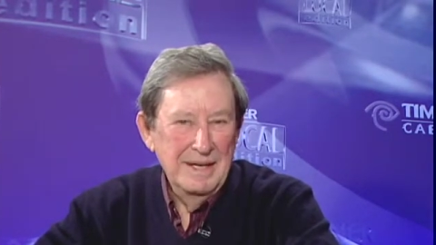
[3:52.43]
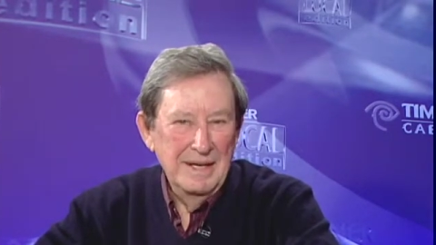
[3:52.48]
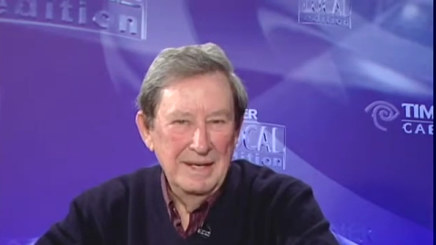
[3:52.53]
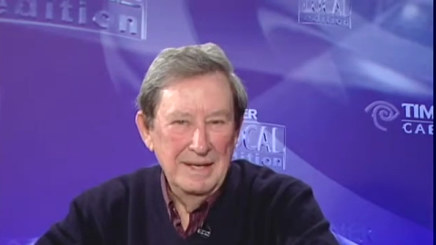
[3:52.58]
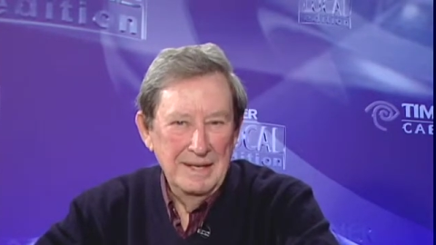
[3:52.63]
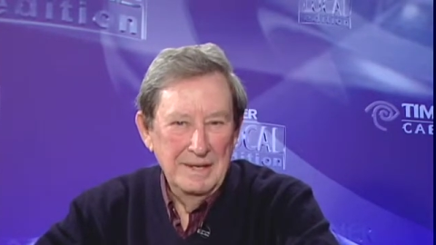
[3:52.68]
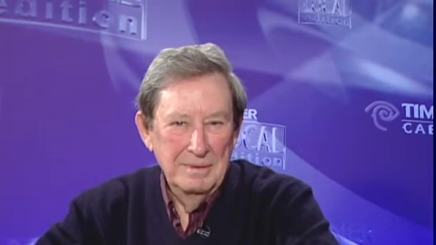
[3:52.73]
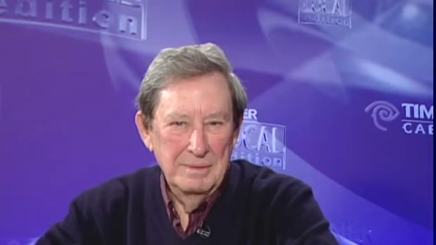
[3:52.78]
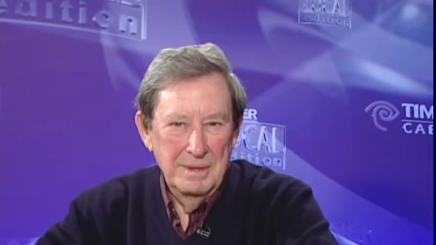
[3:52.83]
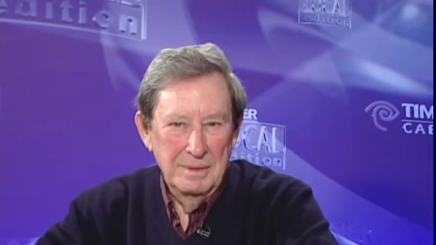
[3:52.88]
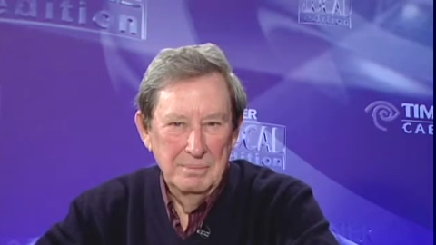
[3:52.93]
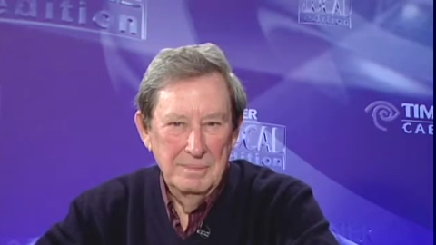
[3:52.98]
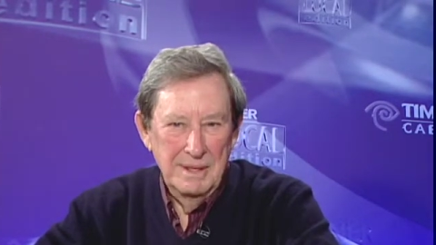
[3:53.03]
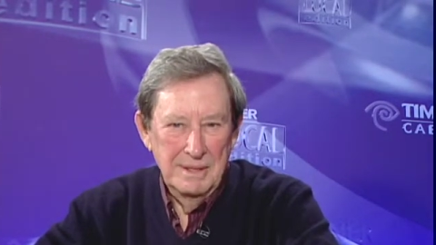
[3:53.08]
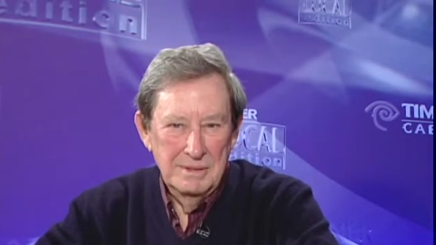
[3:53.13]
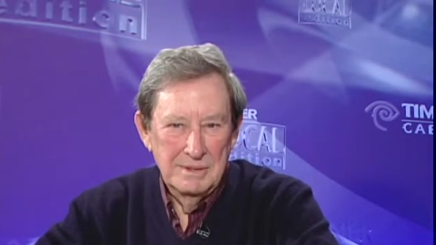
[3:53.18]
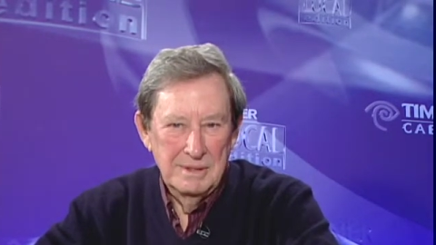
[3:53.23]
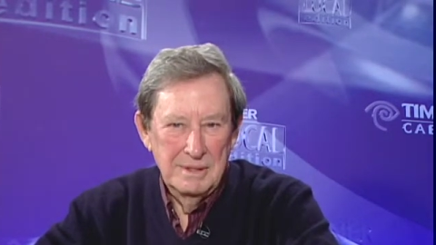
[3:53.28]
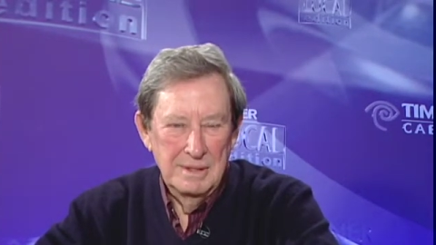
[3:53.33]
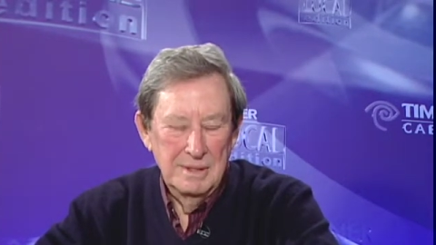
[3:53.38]
and it, it
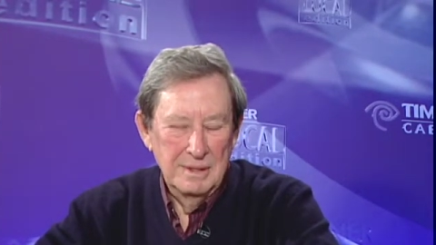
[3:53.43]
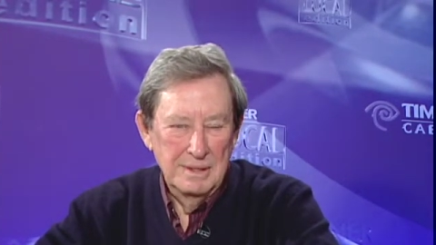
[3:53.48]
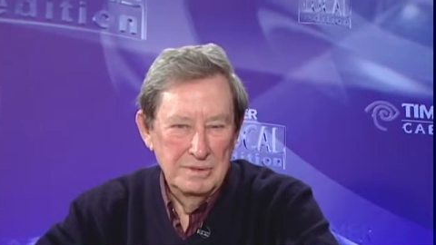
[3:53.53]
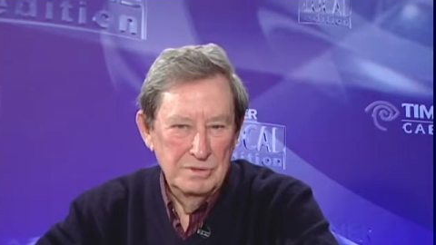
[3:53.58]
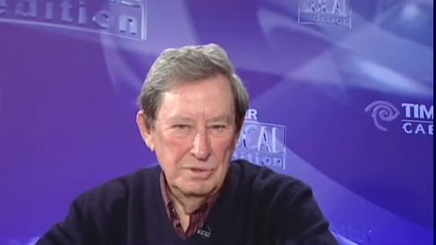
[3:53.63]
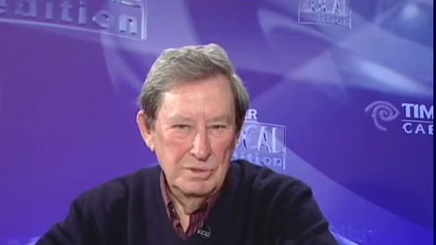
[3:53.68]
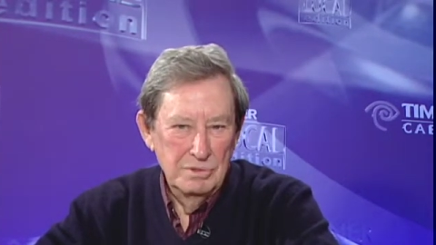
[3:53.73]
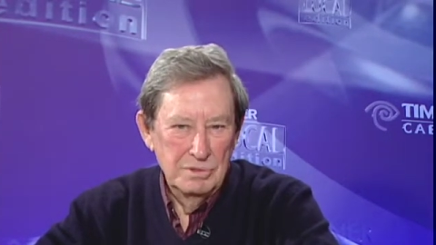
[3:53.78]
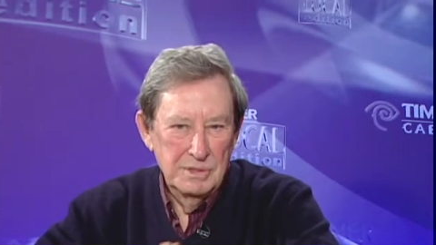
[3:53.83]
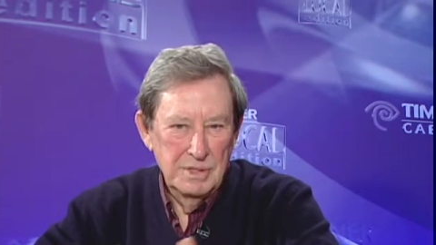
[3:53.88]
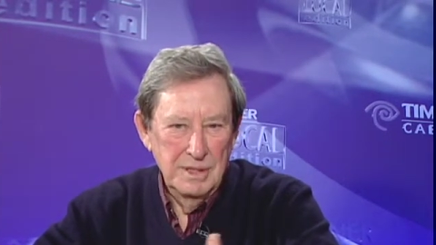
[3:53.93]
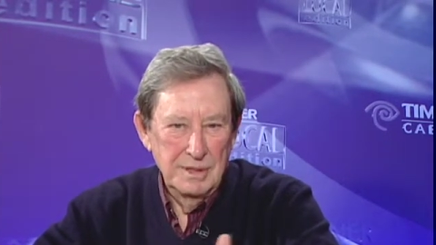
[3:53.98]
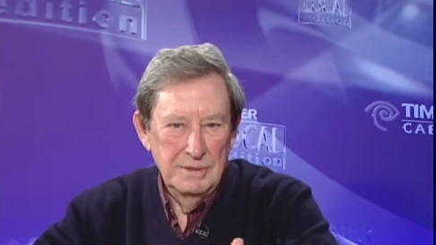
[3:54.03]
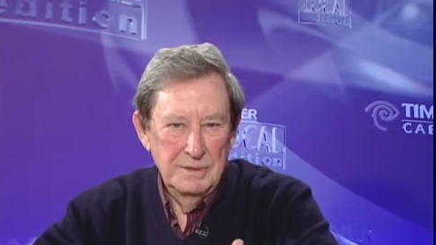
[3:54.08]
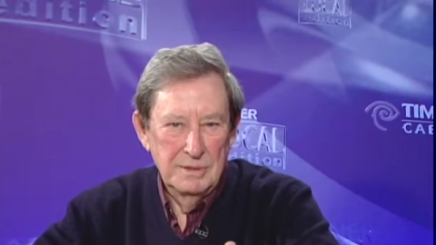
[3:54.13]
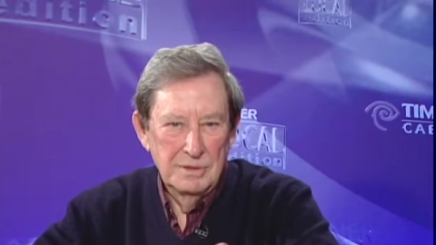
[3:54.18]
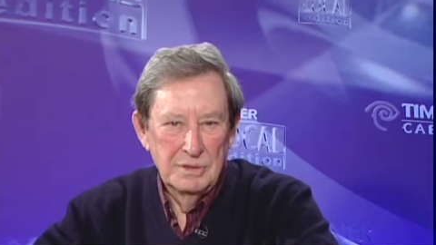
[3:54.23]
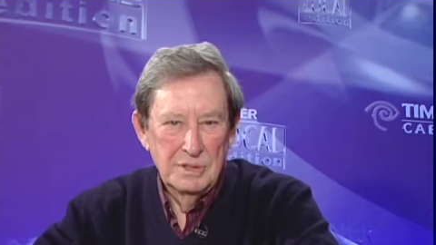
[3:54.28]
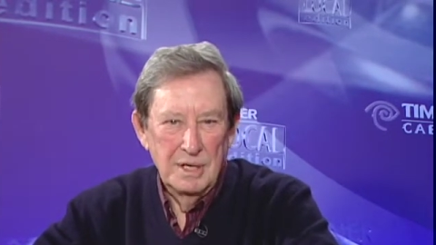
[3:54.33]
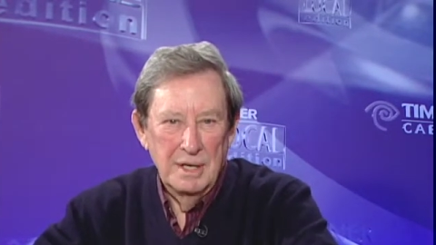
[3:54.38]
makes sense as you said
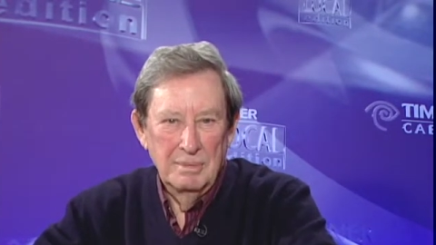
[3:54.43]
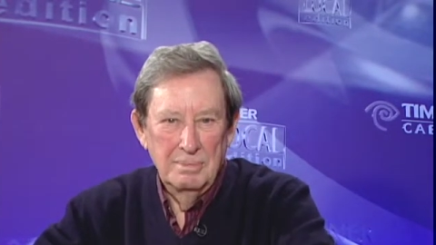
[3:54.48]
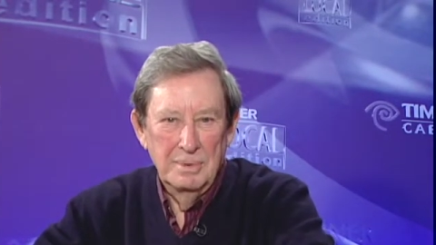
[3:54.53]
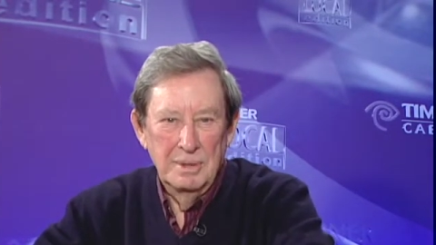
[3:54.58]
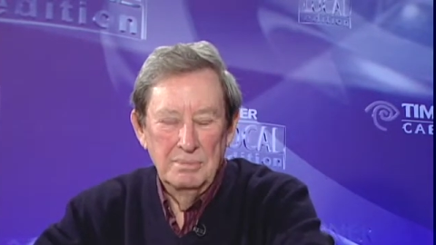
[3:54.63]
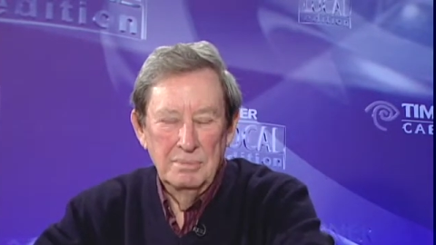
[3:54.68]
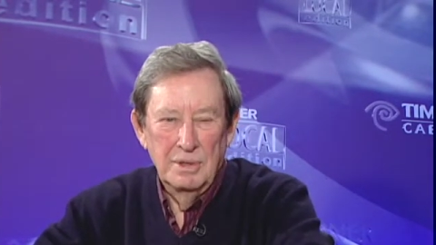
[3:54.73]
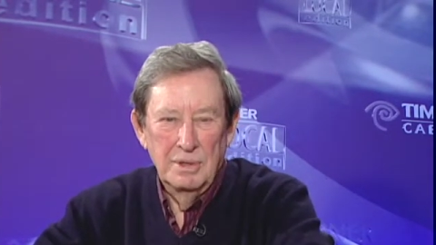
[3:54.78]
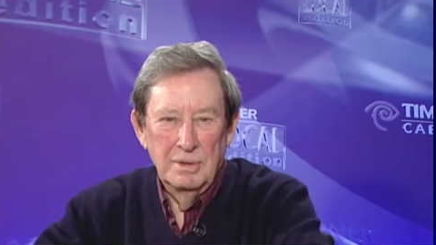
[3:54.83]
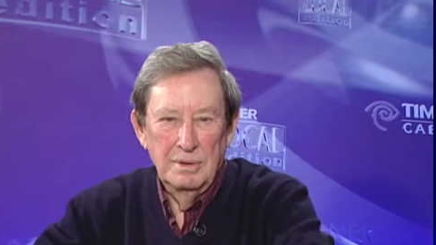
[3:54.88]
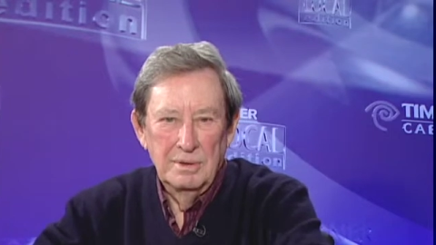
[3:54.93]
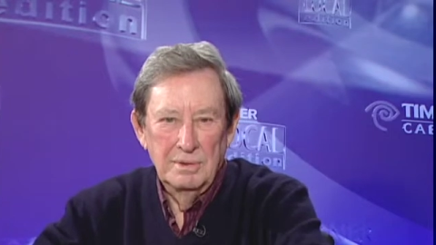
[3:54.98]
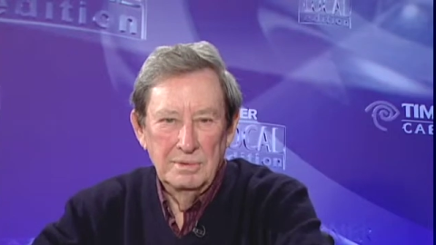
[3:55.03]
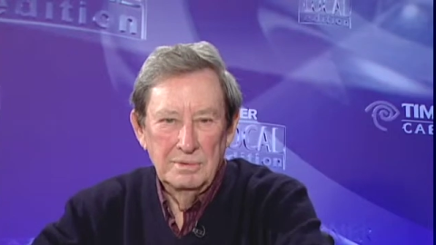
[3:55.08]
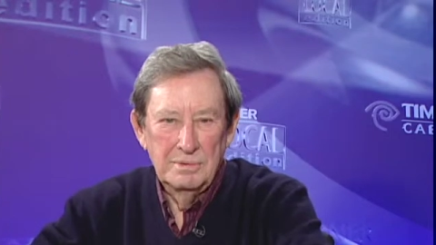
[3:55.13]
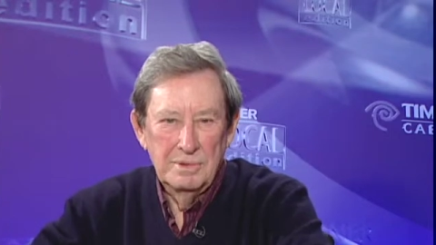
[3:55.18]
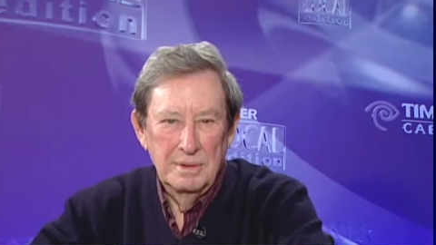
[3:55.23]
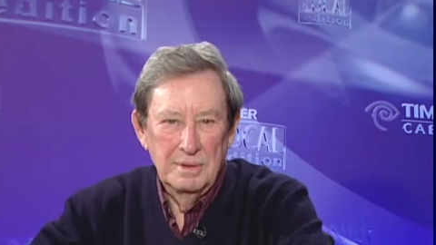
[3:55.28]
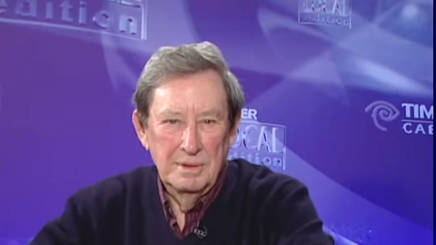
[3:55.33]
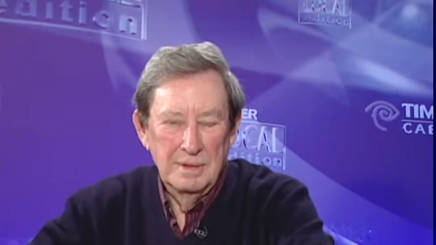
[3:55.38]
the shopping
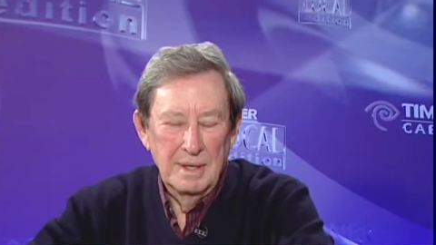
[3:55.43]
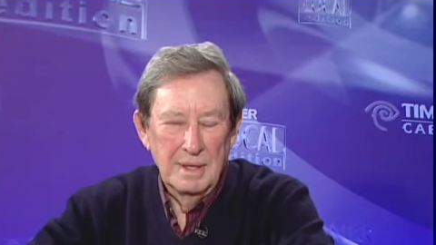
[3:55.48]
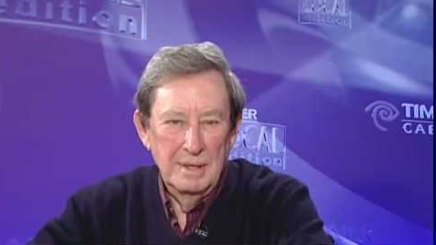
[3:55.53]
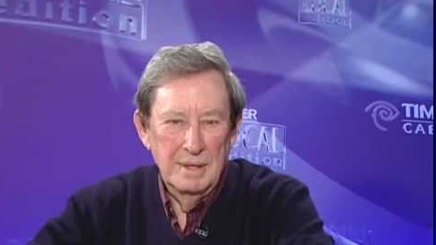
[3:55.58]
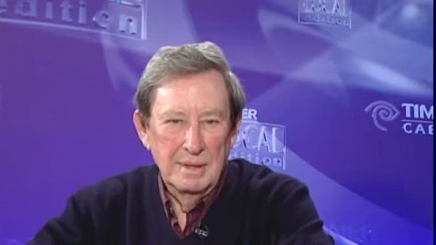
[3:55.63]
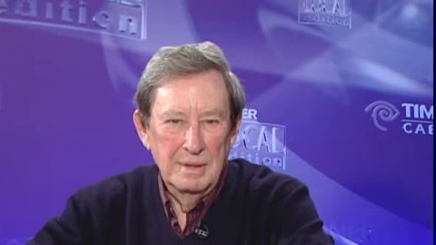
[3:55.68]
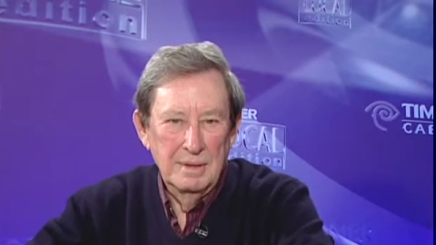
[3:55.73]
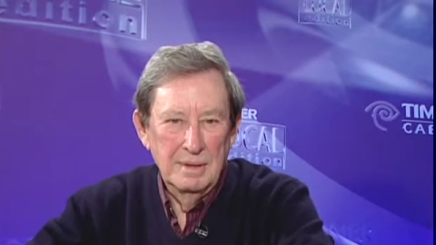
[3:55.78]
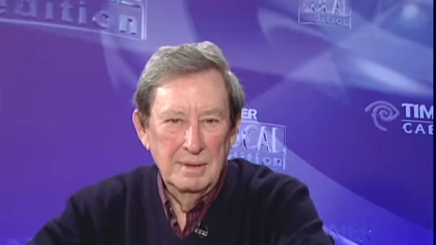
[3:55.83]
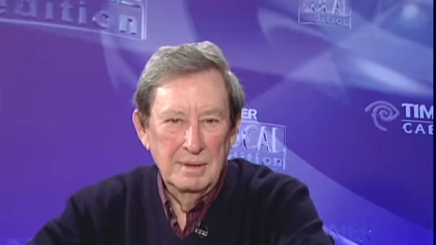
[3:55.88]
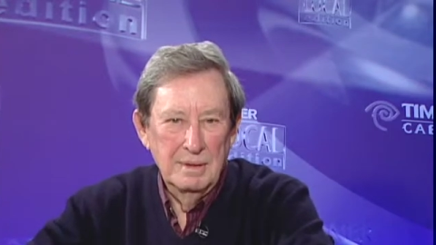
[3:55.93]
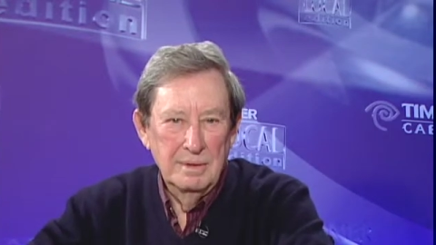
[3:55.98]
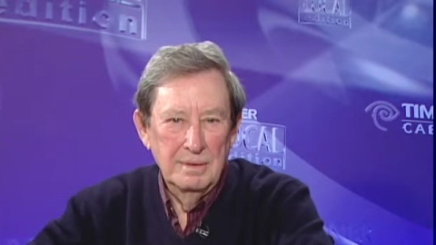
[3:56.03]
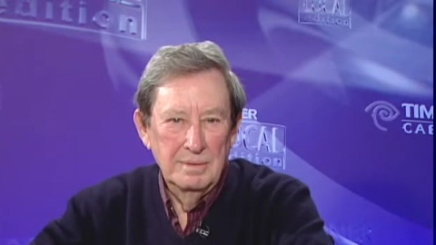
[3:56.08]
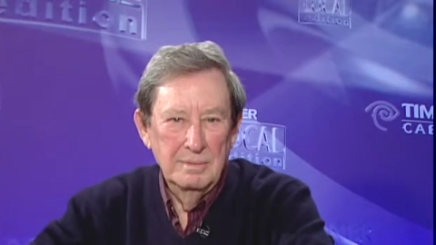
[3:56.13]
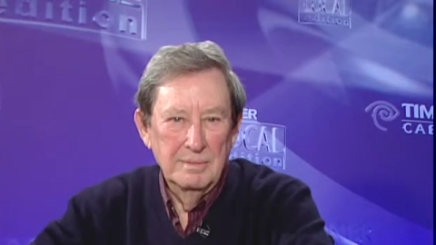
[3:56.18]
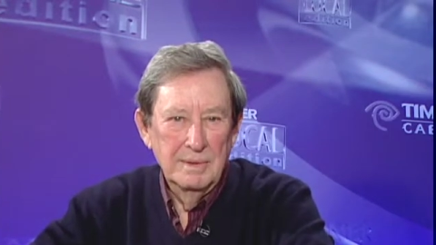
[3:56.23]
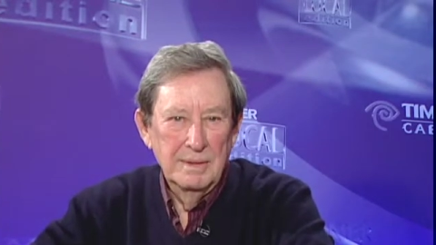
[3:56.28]
malls and and uh,